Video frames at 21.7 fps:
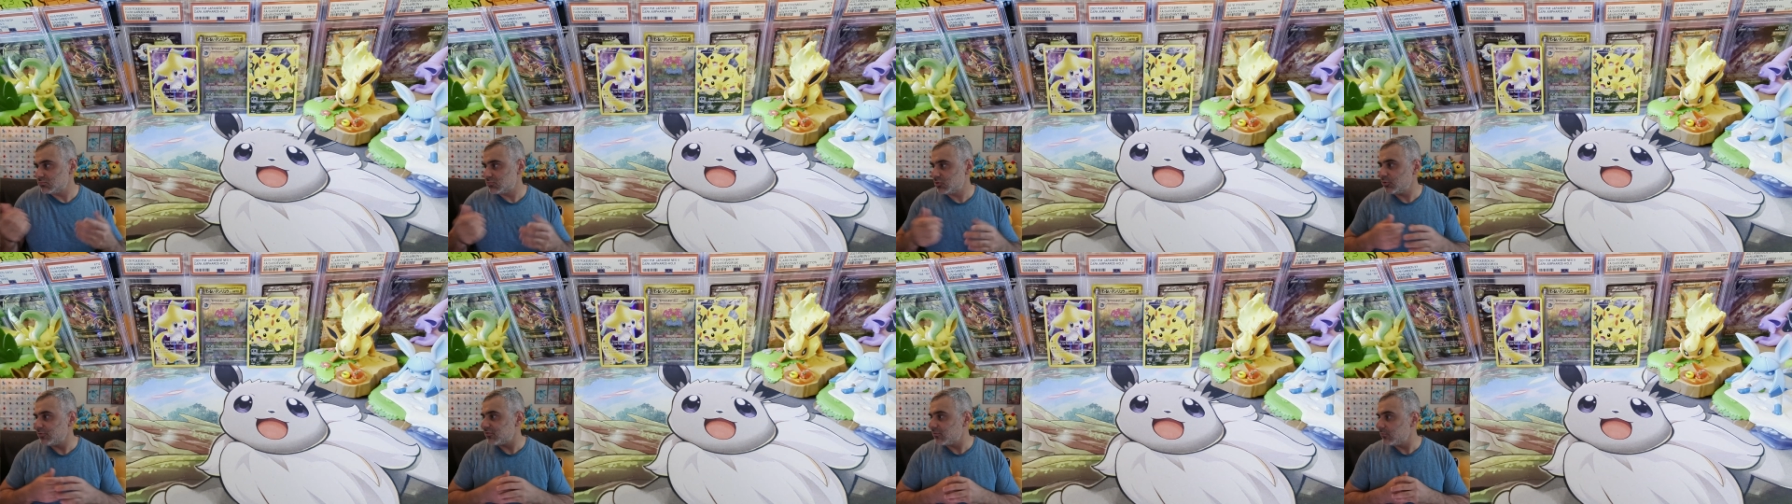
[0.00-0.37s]

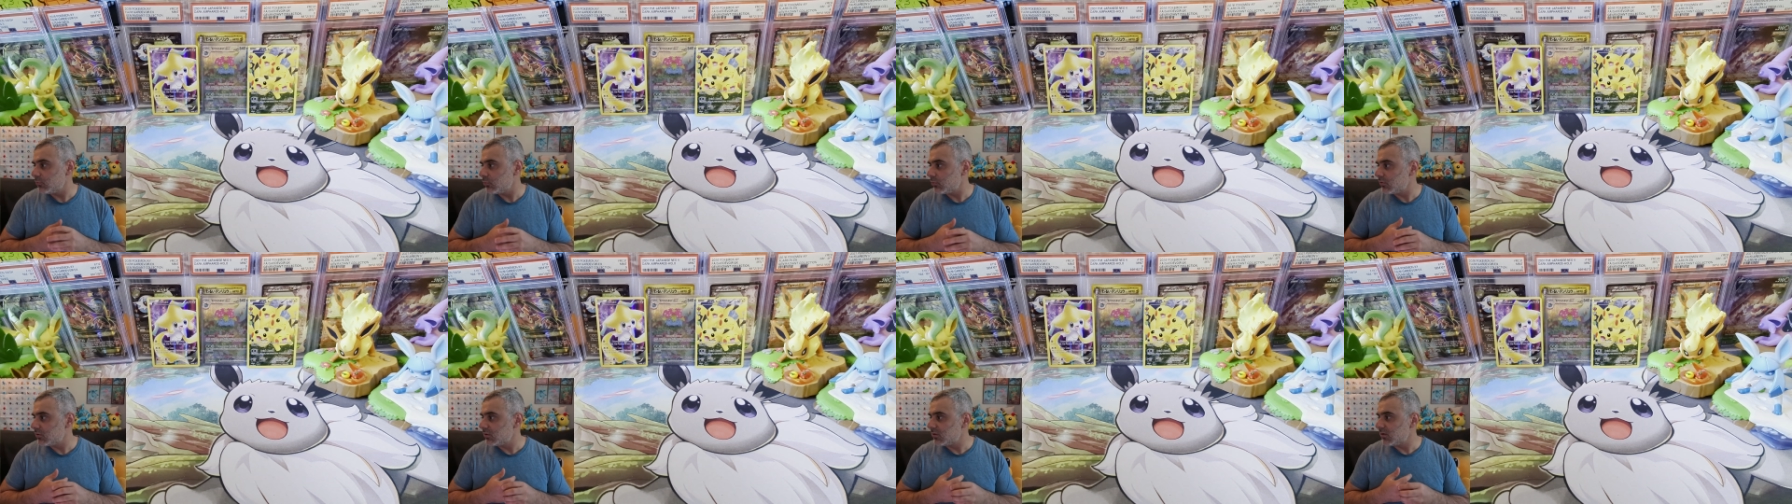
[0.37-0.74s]
do some
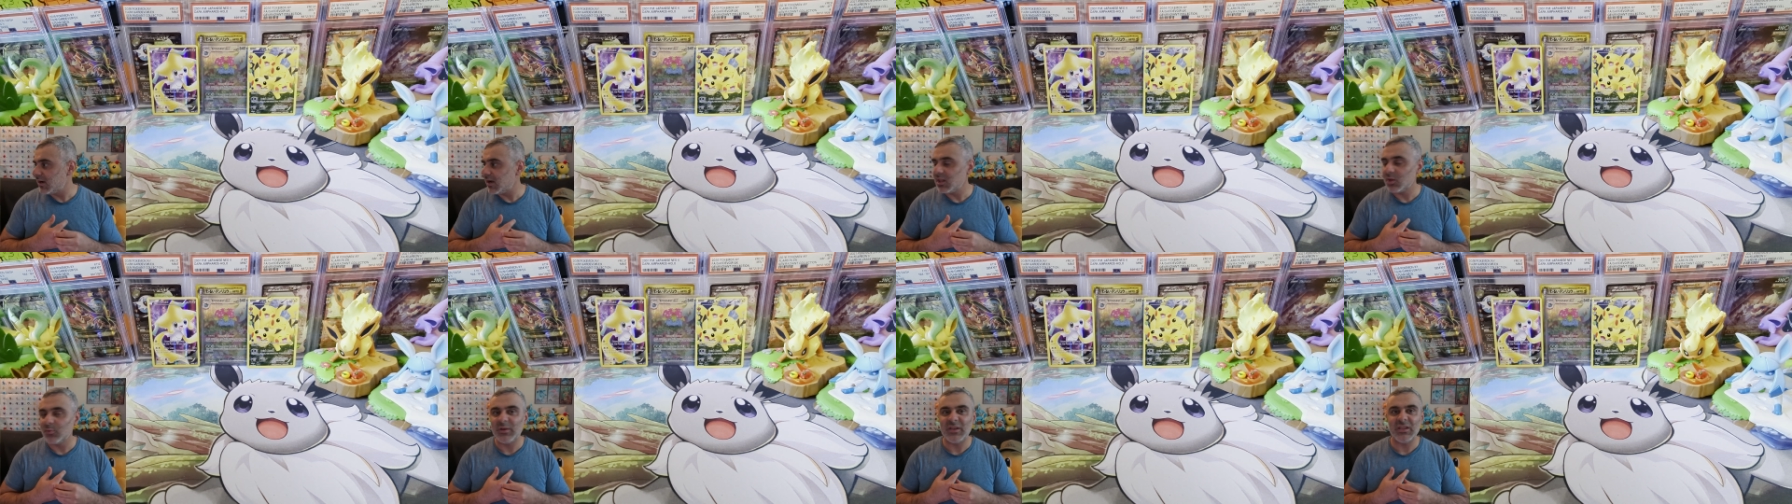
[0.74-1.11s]
more
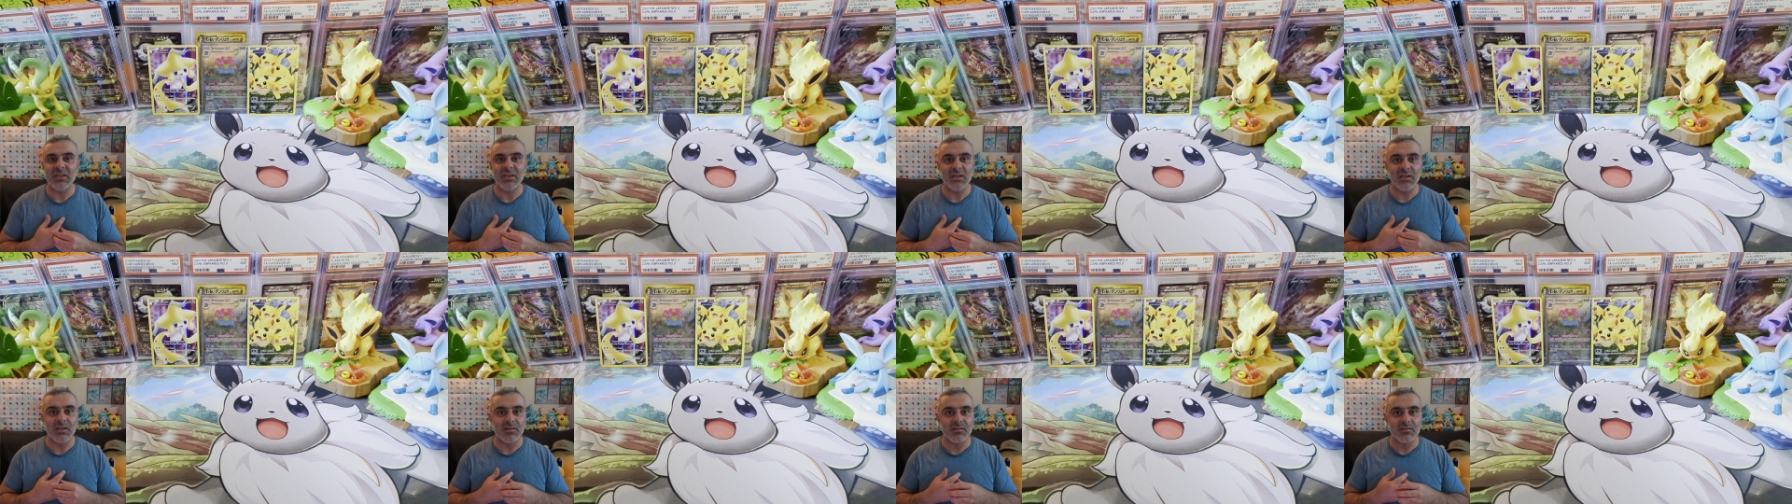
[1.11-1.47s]

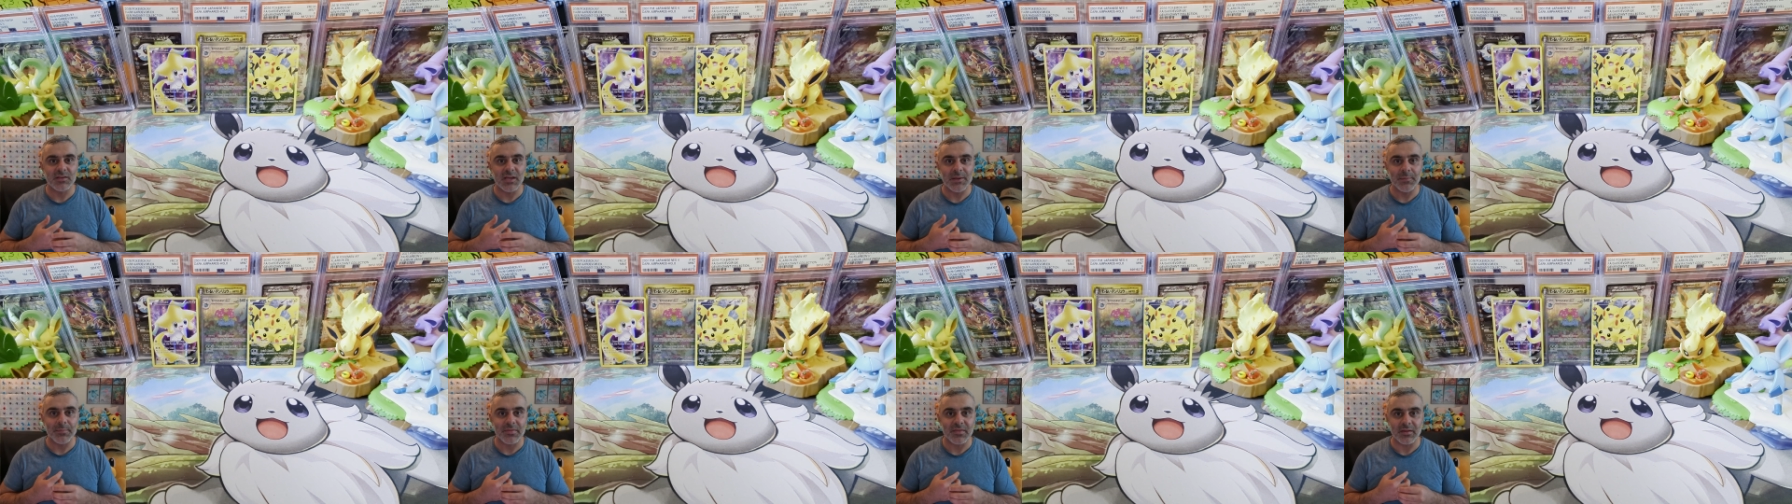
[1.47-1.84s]
Halloween-y
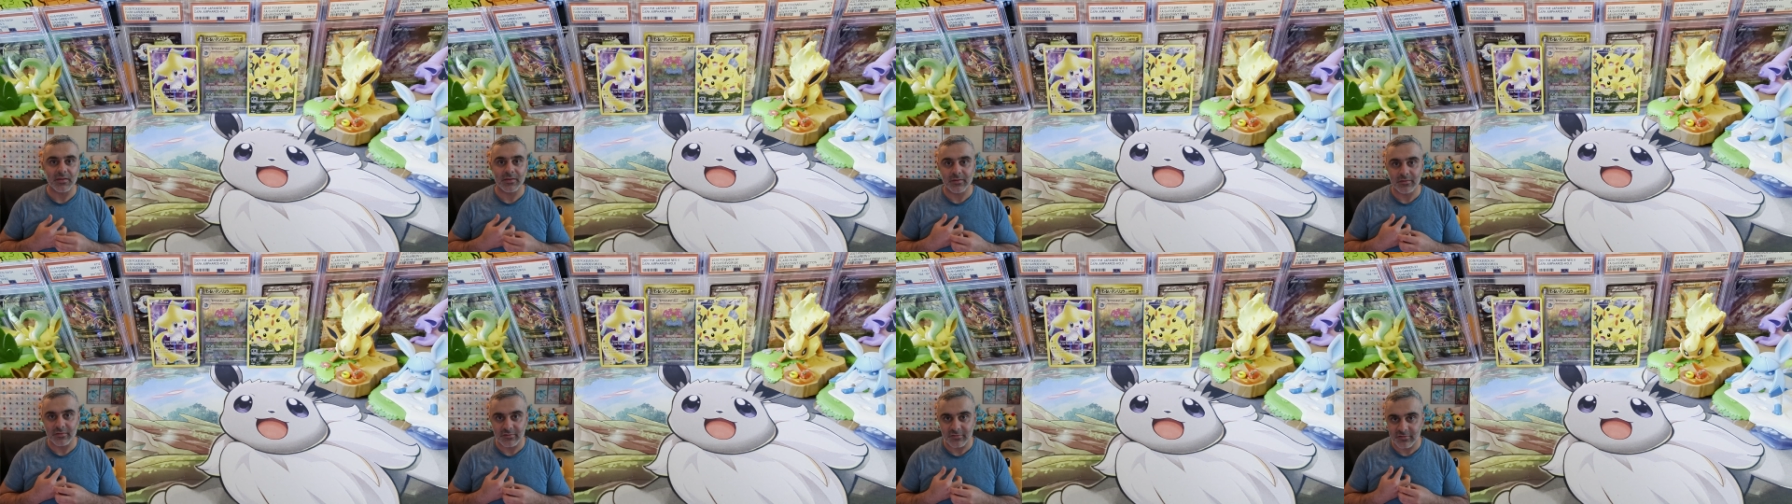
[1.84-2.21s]
type
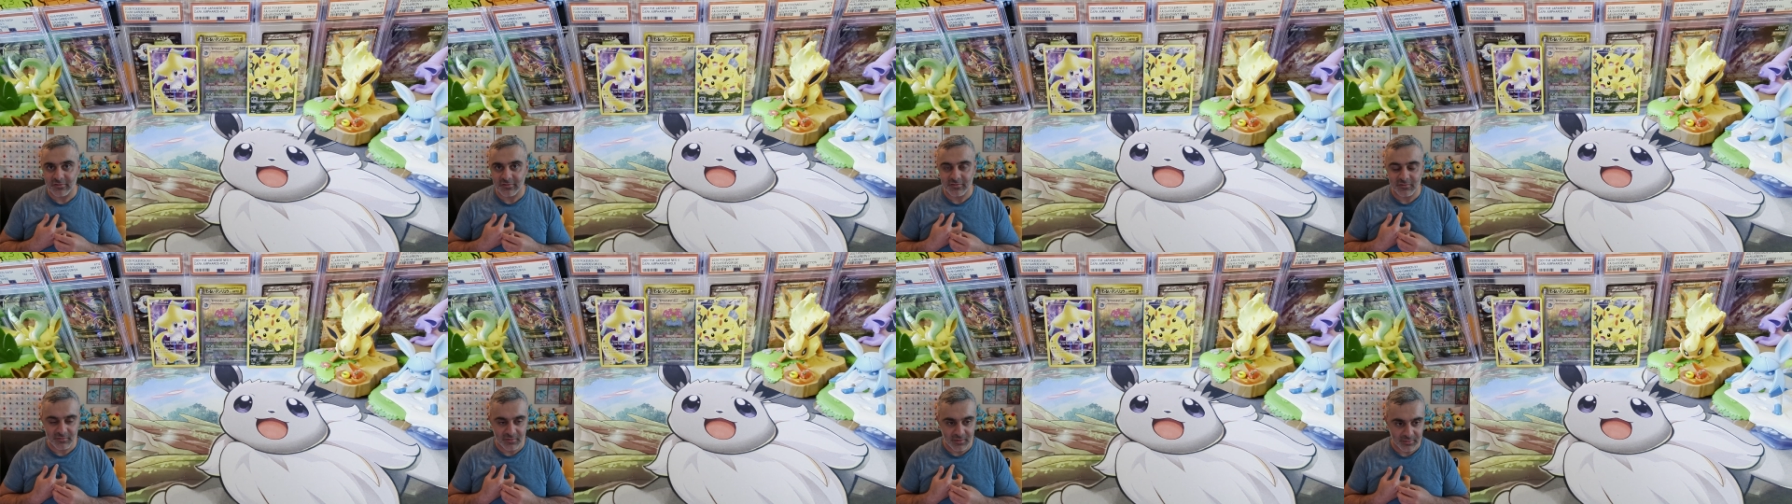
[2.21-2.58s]

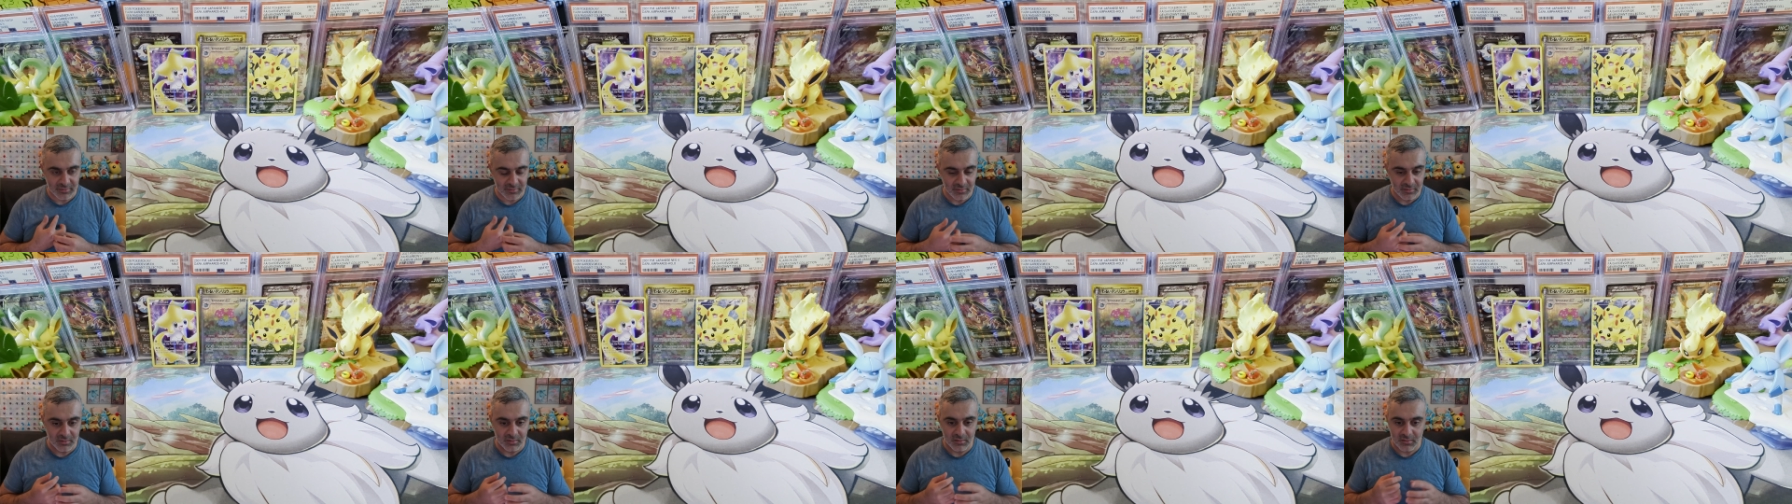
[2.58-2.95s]
things, I
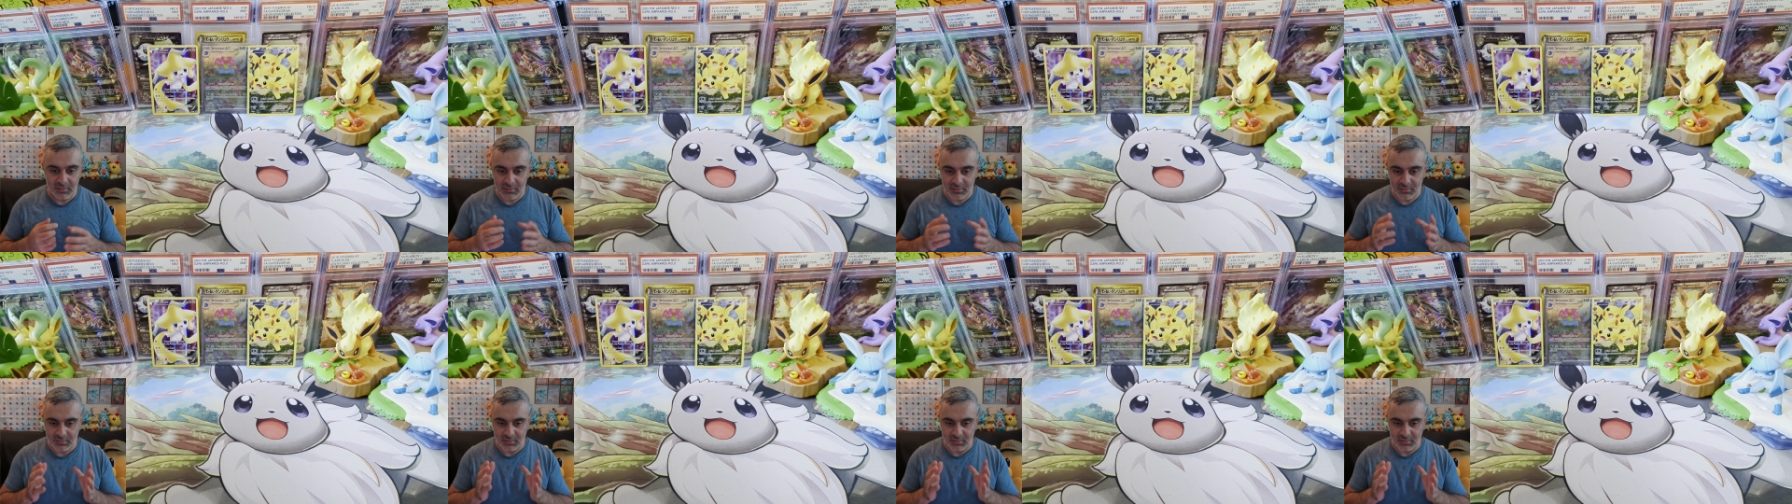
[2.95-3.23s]
think.